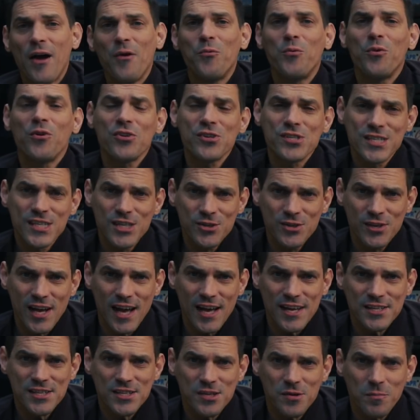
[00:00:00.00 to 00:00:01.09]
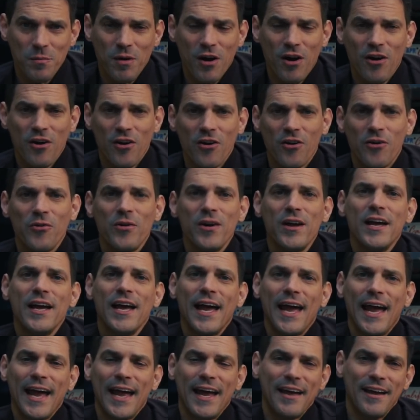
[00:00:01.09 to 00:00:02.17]
I will see you guys tomorrow.
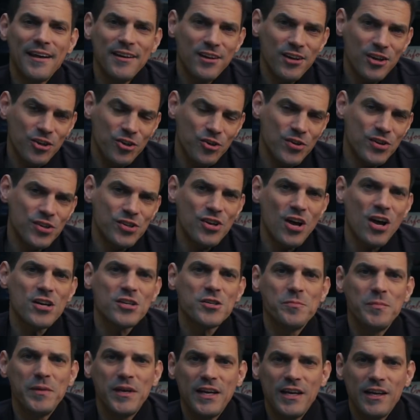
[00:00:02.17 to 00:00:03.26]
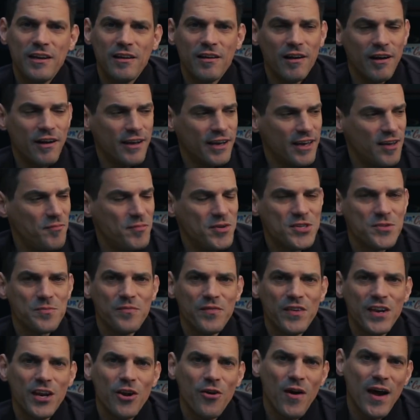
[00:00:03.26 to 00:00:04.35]
And you can talk to me, give me some
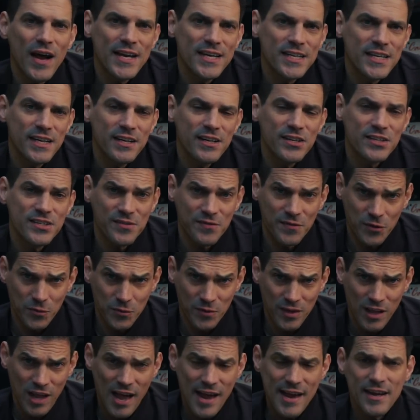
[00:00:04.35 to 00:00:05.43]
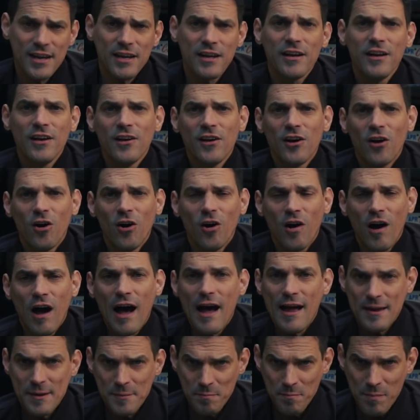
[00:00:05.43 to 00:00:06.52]
video ideas if you would like.
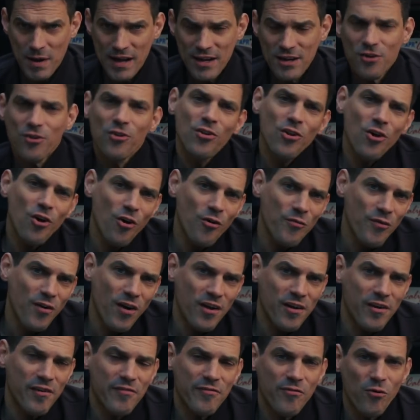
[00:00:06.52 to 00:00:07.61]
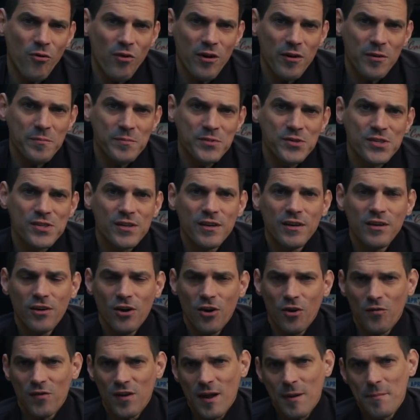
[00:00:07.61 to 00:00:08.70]
I am Michael over on our forums,
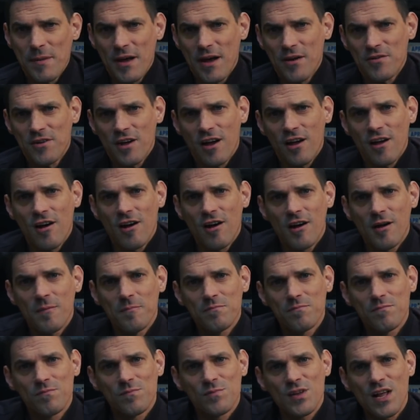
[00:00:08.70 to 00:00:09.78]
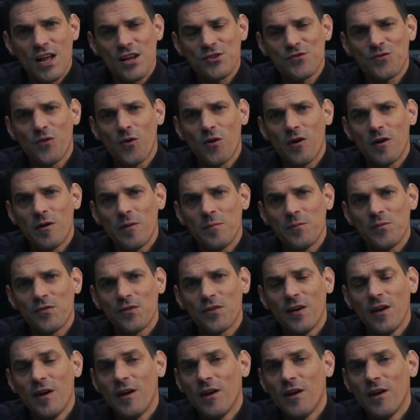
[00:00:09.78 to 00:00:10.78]
overlandbound.com/forums.